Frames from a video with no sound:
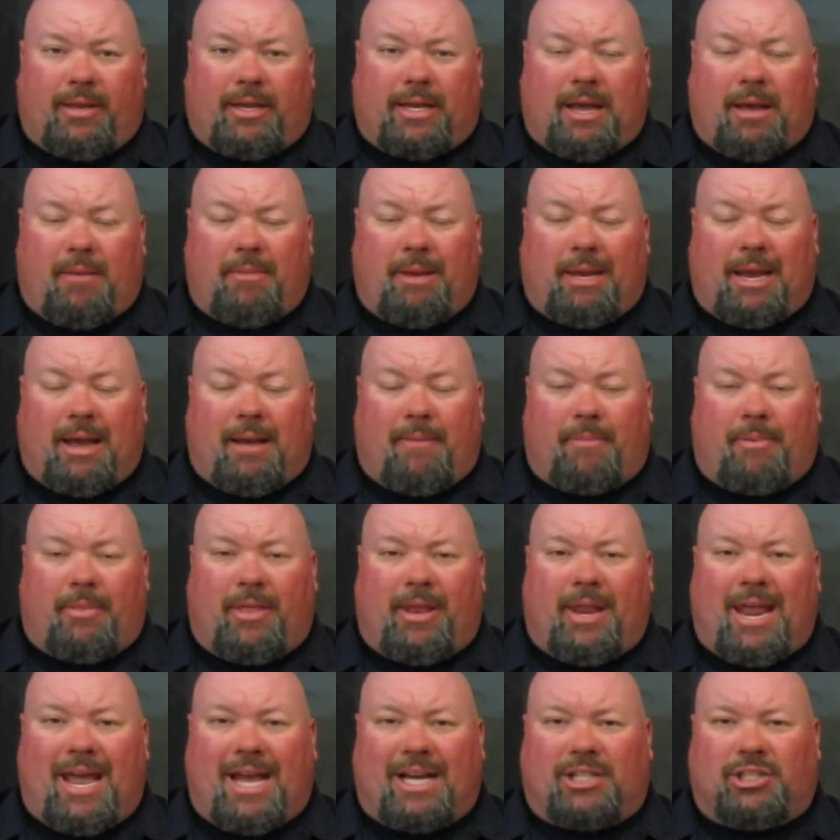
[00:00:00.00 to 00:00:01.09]
coming up in
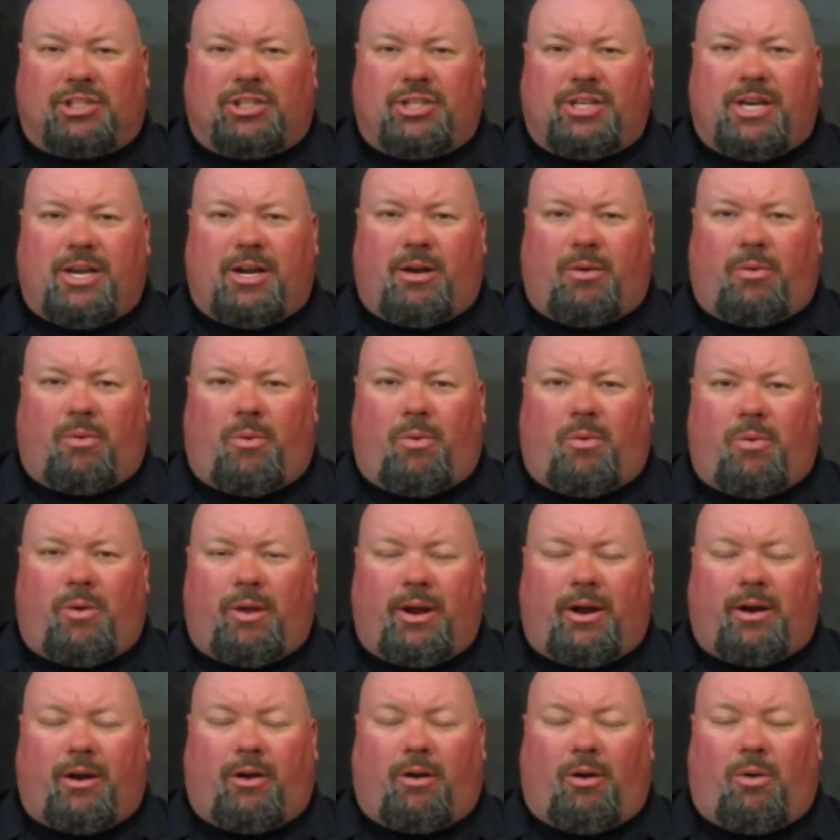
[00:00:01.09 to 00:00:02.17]
the next year, where we'll
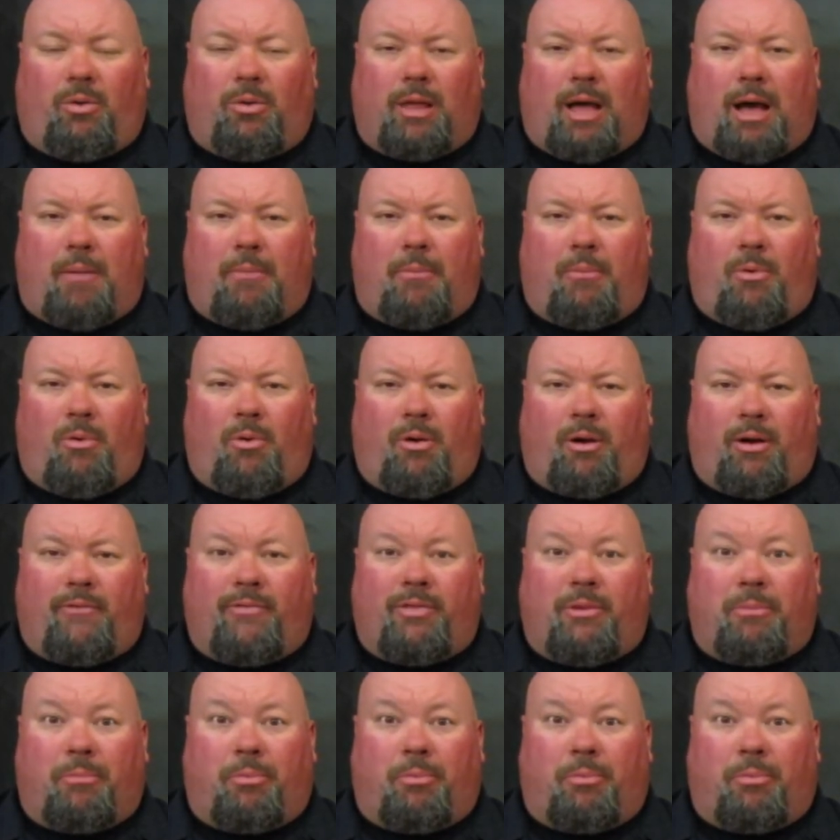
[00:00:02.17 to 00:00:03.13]
hear a whole lot more of the